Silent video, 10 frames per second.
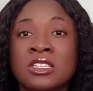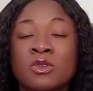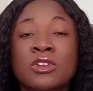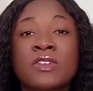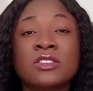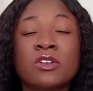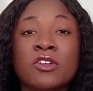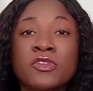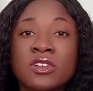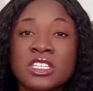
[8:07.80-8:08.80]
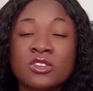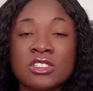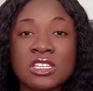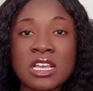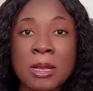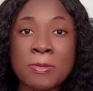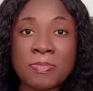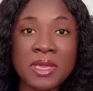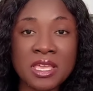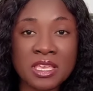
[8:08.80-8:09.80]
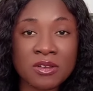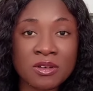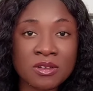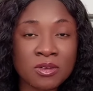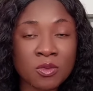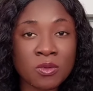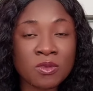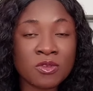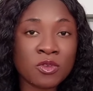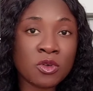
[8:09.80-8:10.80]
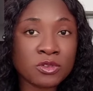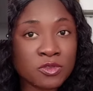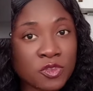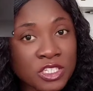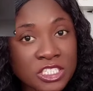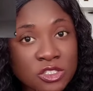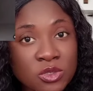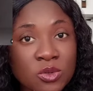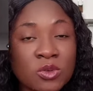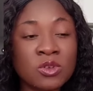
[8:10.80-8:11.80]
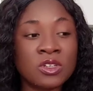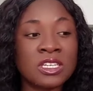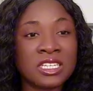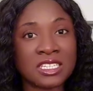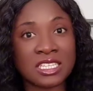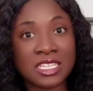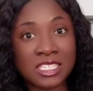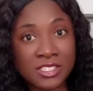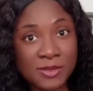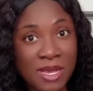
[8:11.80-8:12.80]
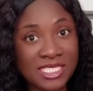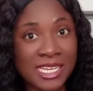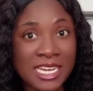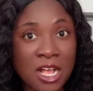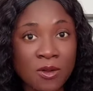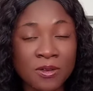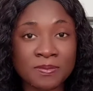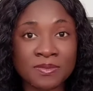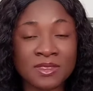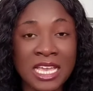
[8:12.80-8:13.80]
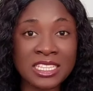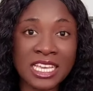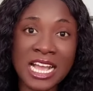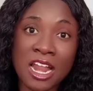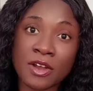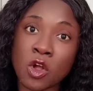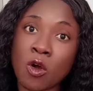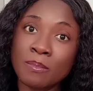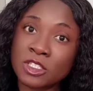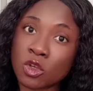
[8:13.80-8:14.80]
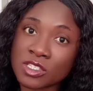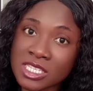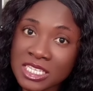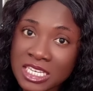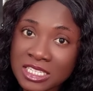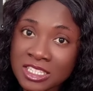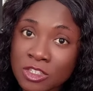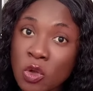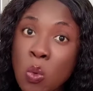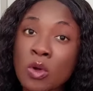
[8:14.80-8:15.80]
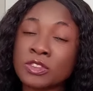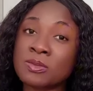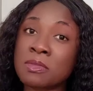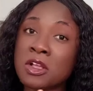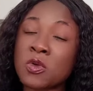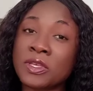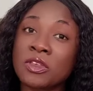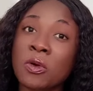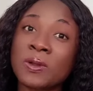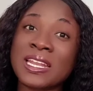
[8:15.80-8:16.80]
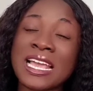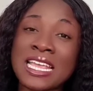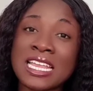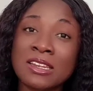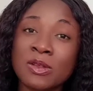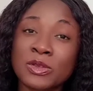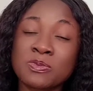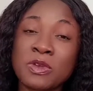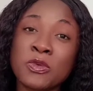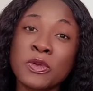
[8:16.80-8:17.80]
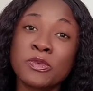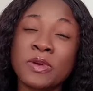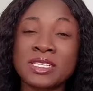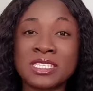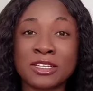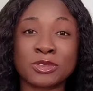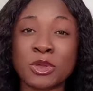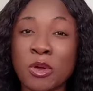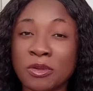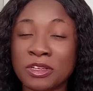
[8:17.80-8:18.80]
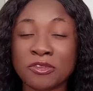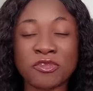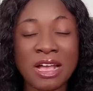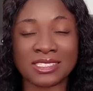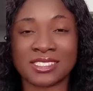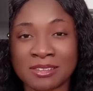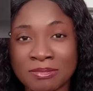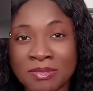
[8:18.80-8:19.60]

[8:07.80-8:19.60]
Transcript: we never talk of your Ledoshe and May own finish you. Now, this maternal. Now they carry come meet us again. They don't want to make we the online in-laws, make we rest at all. In fact,